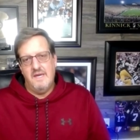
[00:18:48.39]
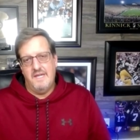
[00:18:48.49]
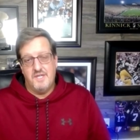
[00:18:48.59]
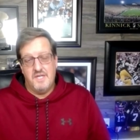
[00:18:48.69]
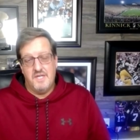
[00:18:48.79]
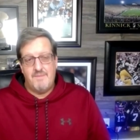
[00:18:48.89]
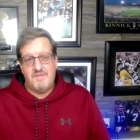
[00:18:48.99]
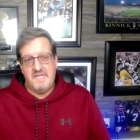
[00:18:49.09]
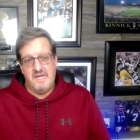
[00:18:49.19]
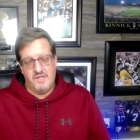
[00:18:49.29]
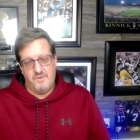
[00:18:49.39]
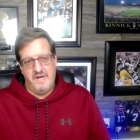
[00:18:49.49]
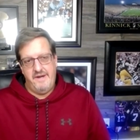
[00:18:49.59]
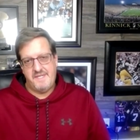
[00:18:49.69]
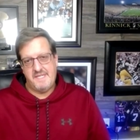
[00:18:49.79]
Yeah, job seekers. Well,
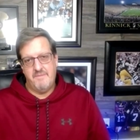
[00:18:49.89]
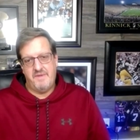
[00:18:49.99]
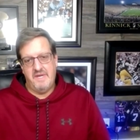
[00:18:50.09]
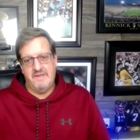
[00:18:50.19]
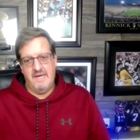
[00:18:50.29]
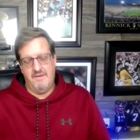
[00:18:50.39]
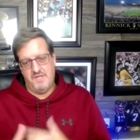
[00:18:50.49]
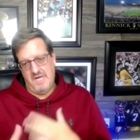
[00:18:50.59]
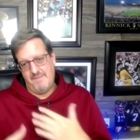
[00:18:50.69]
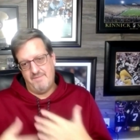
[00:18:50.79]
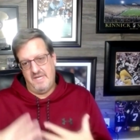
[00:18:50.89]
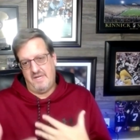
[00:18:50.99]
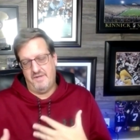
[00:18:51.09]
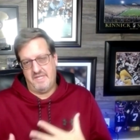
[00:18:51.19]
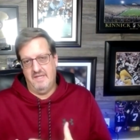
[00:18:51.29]
here's something that job
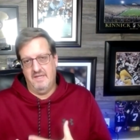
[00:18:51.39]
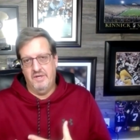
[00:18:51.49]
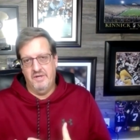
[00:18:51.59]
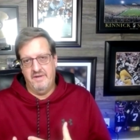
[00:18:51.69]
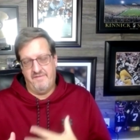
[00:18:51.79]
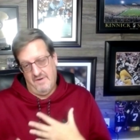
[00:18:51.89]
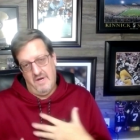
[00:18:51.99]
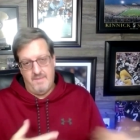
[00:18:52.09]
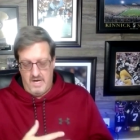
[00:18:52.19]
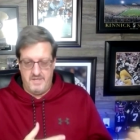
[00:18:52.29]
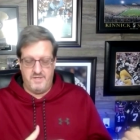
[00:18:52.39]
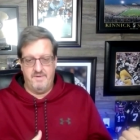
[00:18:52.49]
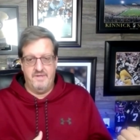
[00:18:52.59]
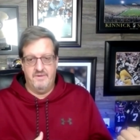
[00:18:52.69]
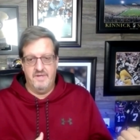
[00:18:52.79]
seekers can learn from
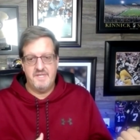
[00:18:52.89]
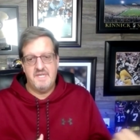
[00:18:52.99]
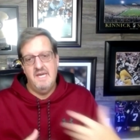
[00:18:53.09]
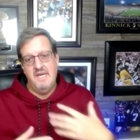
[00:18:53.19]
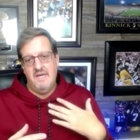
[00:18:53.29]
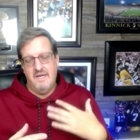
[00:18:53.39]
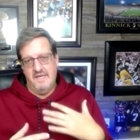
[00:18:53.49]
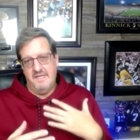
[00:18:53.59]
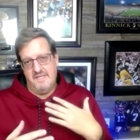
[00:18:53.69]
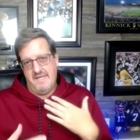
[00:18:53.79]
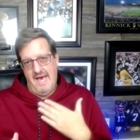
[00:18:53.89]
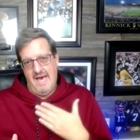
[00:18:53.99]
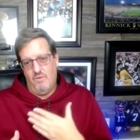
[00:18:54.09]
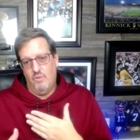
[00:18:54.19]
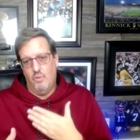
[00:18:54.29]
entrepreneurs is
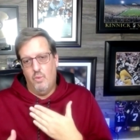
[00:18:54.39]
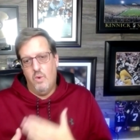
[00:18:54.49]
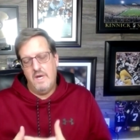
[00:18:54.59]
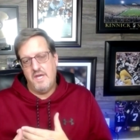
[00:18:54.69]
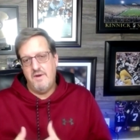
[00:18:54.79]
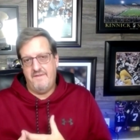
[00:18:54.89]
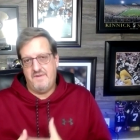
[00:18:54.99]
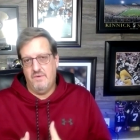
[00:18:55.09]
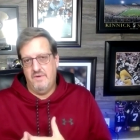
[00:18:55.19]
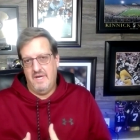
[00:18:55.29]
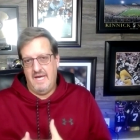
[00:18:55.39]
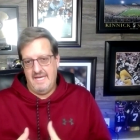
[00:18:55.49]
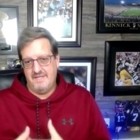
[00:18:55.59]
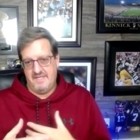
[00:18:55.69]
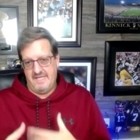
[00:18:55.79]
that what you have to
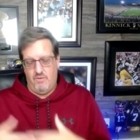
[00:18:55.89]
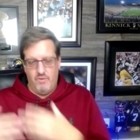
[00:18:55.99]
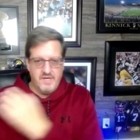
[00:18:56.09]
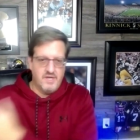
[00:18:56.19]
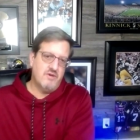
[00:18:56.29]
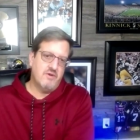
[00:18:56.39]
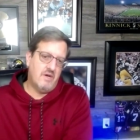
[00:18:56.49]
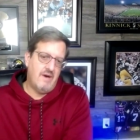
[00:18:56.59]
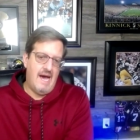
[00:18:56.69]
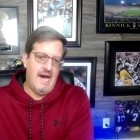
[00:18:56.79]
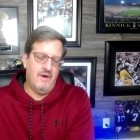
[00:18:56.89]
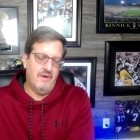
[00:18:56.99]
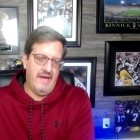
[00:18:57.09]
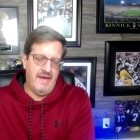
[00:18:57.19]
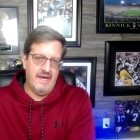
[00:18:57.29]
realize is that when you go
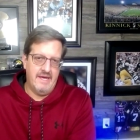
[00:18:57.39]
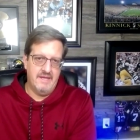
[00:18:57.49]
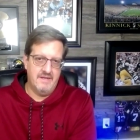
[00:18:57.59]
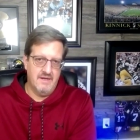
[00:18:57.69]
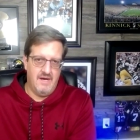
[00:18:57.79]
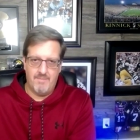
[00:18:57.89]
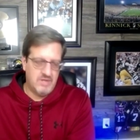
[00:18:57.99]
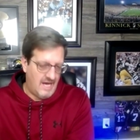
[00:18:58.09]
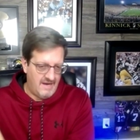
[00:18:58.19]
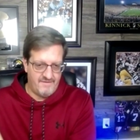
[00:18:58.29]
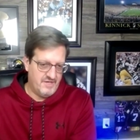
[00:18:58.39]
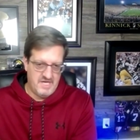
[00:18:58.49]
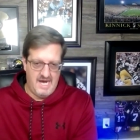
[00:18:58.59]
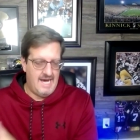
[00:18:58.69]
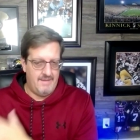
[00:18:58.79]
out and apply for
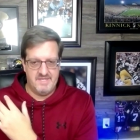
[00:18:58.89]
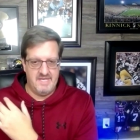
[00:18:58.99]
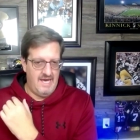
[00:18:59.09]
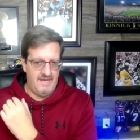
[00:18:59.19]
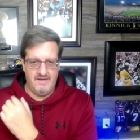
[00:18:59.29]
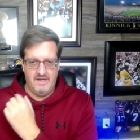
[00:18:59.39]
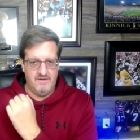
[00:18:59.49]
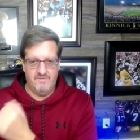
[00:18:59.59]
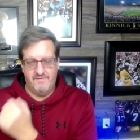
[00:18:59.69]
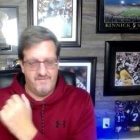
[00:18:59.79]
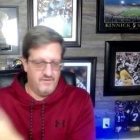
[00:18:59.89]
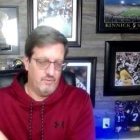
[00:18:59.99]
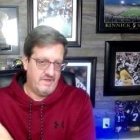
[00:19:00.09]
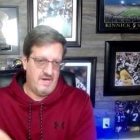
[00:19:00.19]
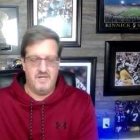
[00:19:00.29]
jobs that you know for,
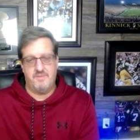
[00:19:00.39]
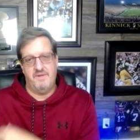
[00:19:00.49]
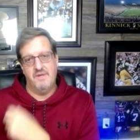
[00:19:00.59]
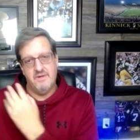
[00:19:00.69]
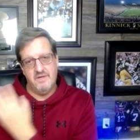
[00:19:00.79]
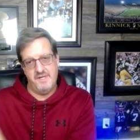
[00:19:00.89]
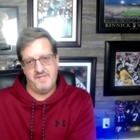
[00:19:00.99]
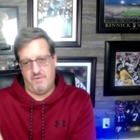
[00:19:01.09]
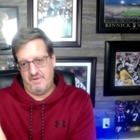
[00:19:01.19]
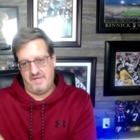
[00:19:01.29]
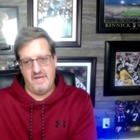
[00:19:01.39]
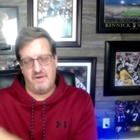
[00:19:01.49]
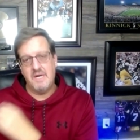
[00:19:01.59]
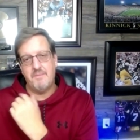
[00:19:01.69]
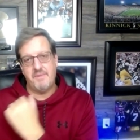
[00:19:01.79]
with entrepreneurs or with other
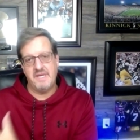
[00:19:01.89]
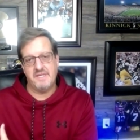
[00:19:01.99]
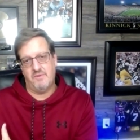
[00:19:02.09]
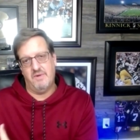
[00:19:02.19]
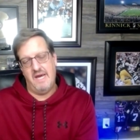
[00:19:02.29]
companies or